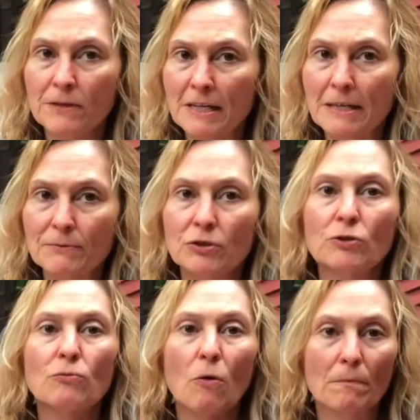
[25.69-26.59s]
keep so
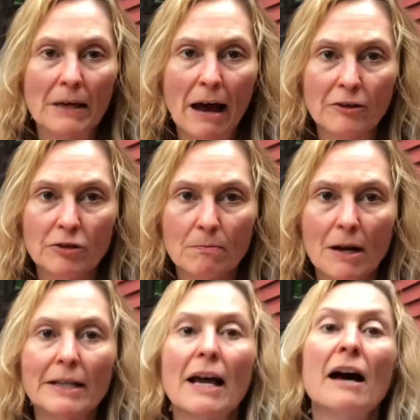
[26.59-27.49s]
you won't be out your
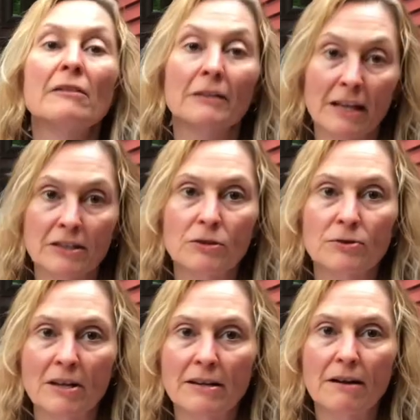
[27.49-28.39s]
money unless you
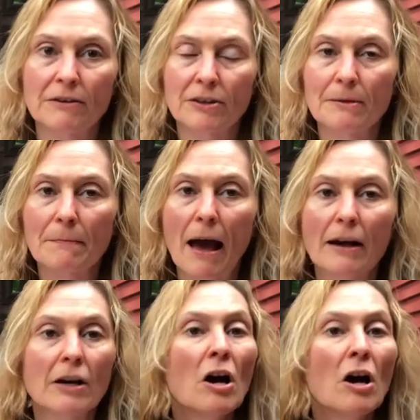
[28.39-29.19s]
send everything back.